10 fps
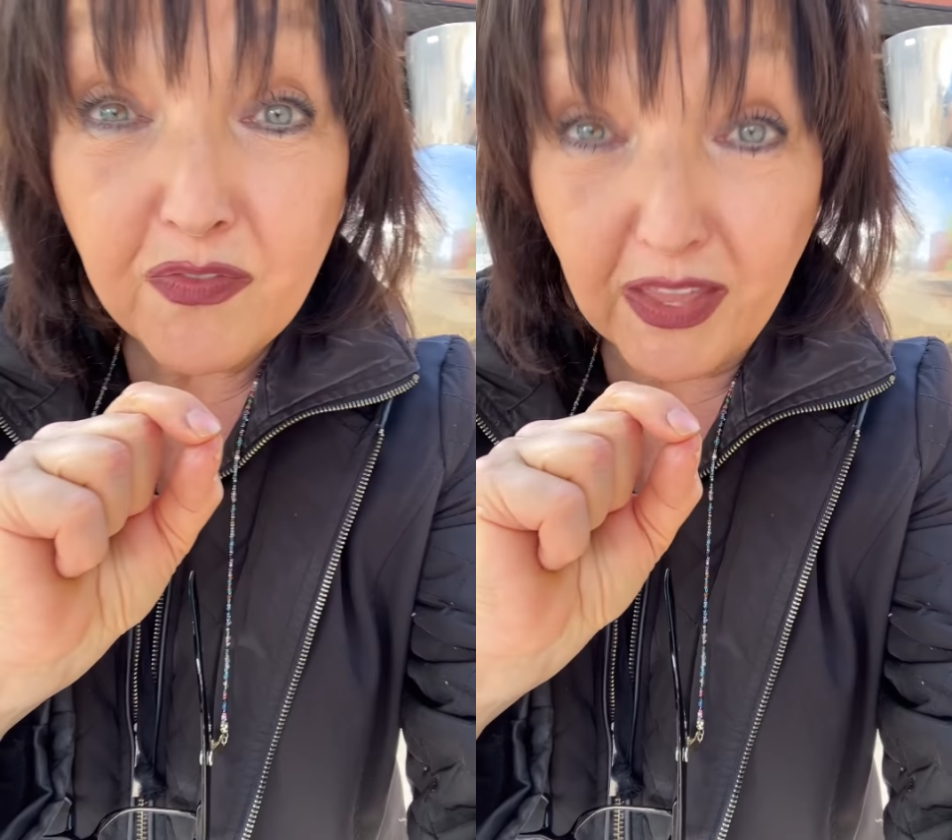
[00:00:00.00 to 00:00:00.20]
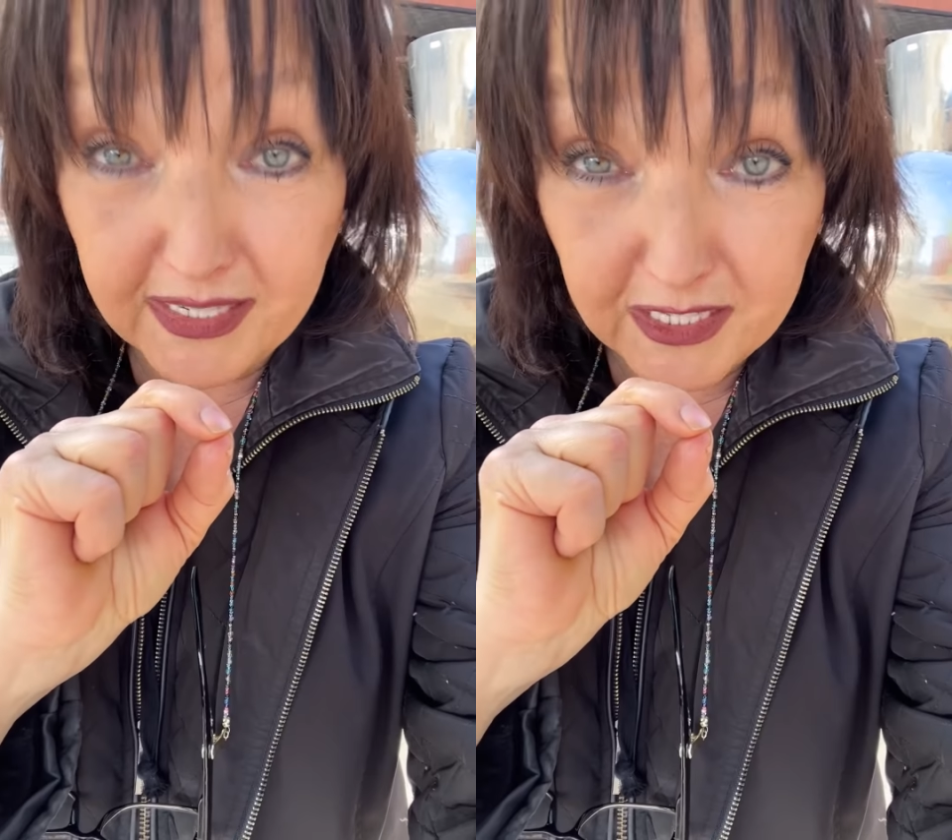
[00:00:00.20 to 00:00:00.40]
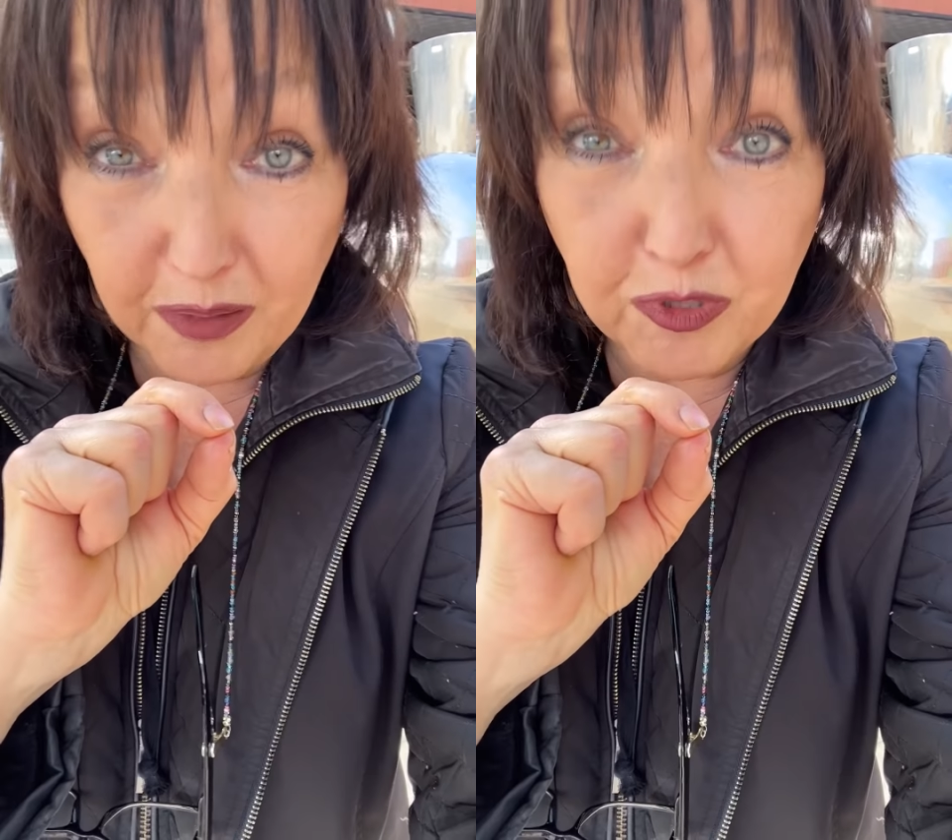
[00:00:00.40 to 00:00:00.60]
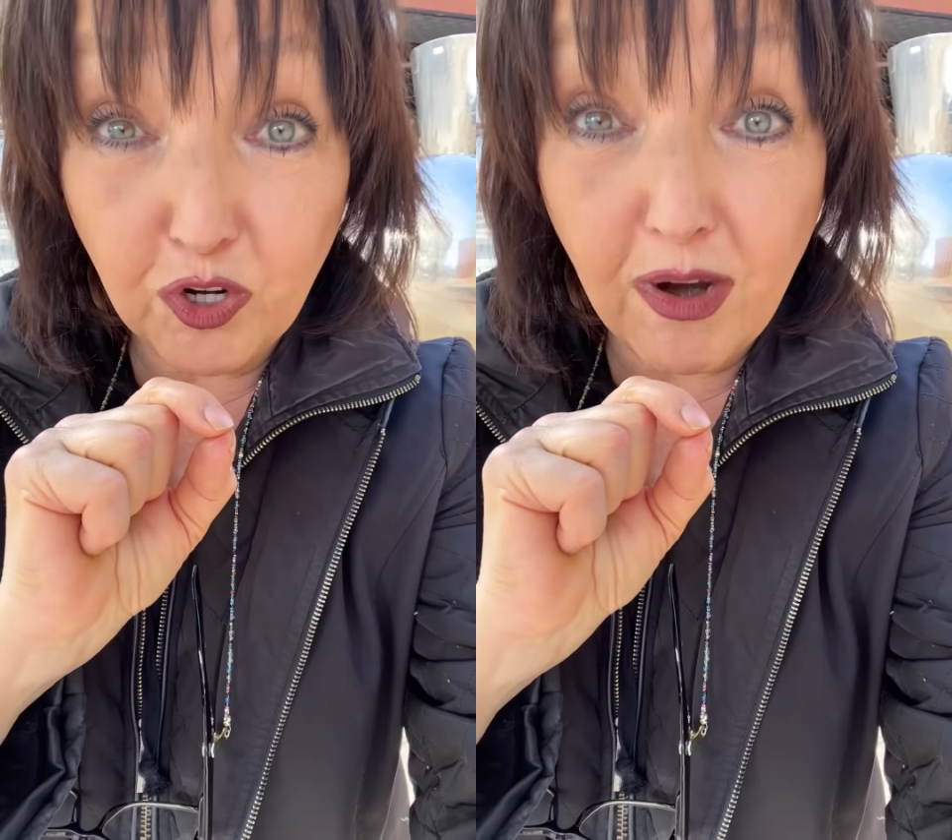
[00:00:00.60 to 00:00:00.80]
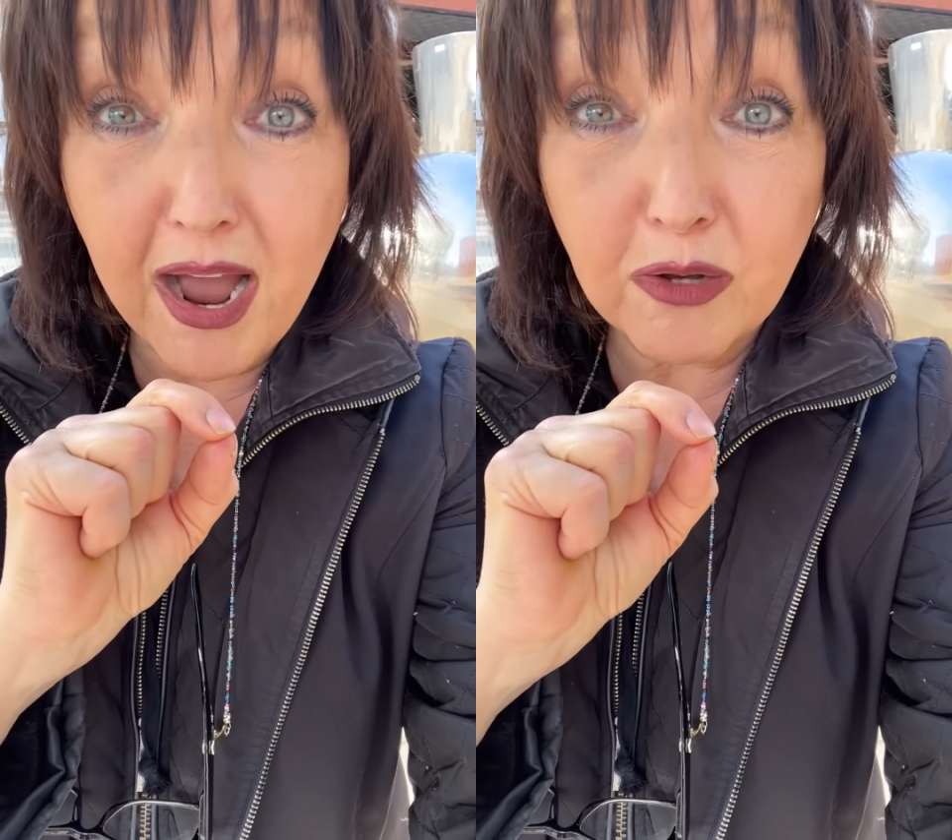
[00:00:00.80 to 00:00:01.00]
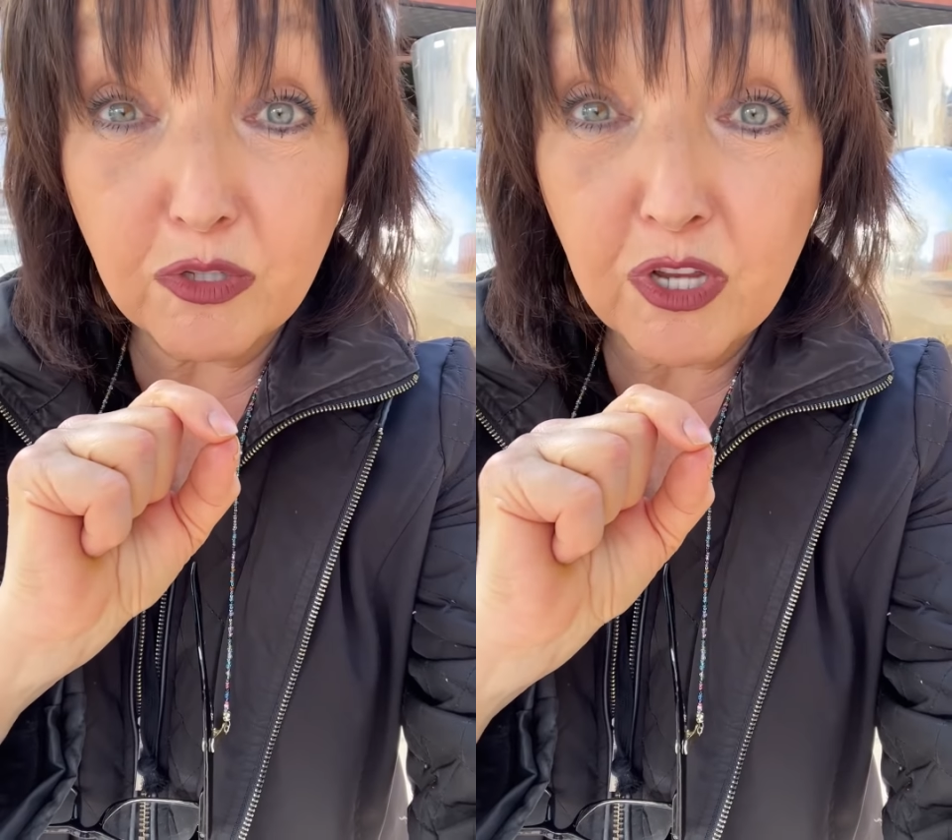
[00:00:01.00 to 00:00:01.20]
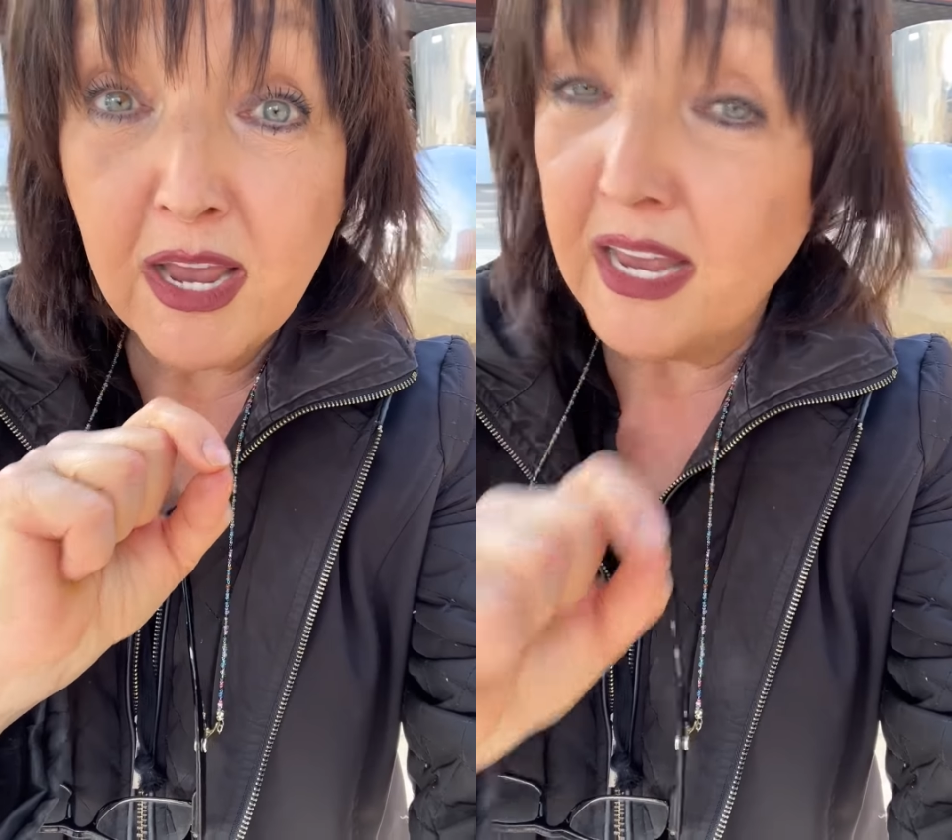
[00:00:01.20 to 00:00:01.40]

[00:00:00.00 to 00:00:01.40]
that has come to your house.